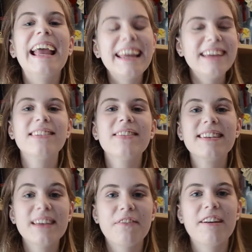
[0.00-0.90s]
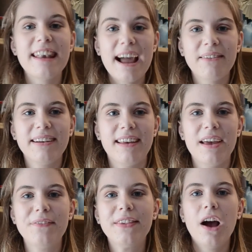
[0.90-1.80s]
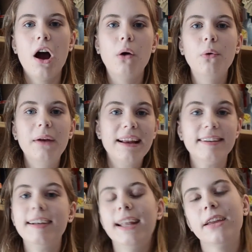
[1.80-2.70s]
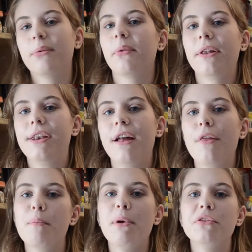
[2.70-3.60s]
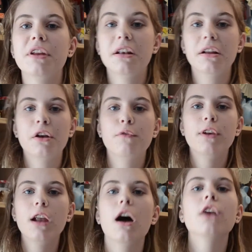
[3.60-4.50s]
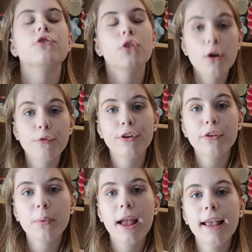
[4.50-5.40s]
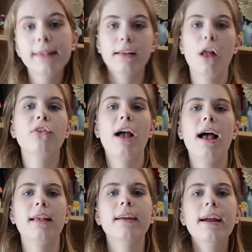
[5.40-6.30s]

Each of the different narratives are all interlinked with one another, both in kind of large and obvious ways, such as